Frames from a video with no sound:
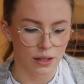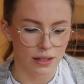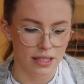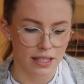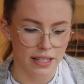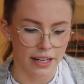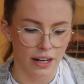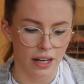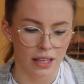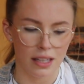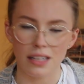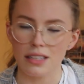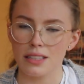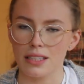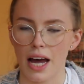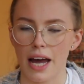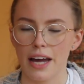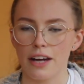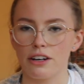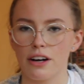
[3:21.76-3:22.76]
to insert a little
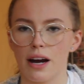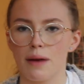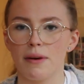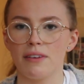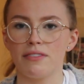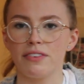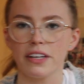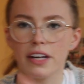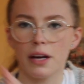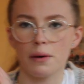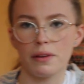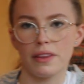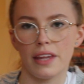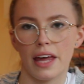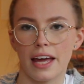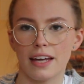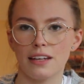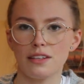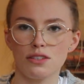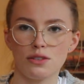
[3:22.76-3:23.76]
diagram every now and
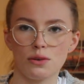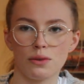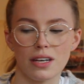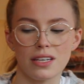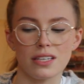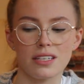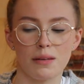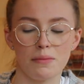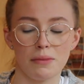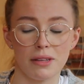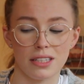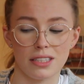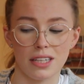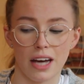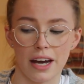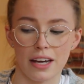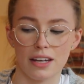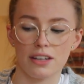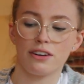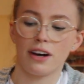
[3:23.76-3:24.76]
then, so this can be the
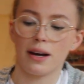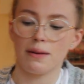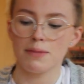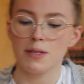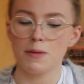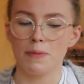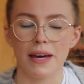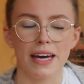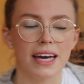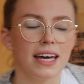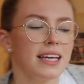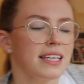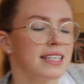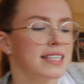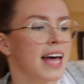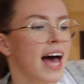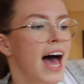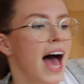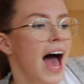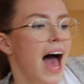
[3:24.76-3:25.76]
diagram
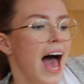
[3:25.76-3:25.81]
space.